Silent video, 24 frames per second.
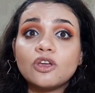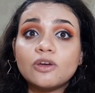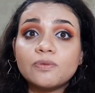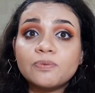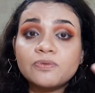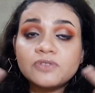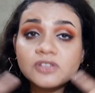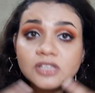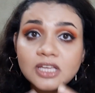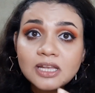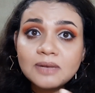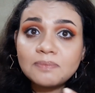Now
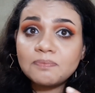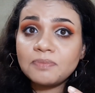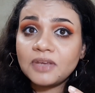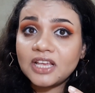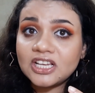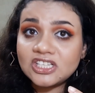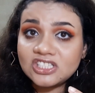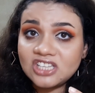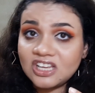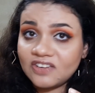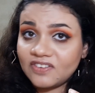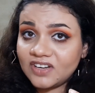your
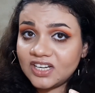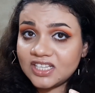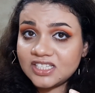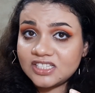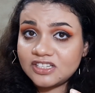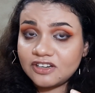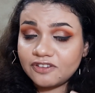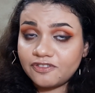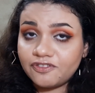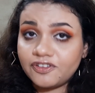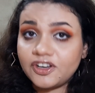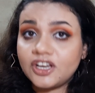skin pH
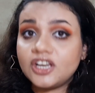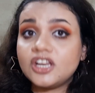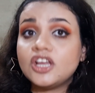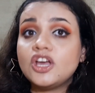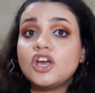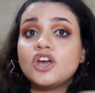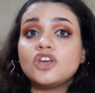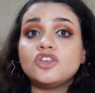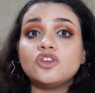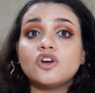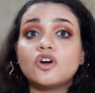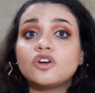level is
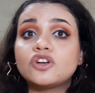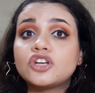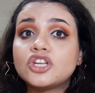different,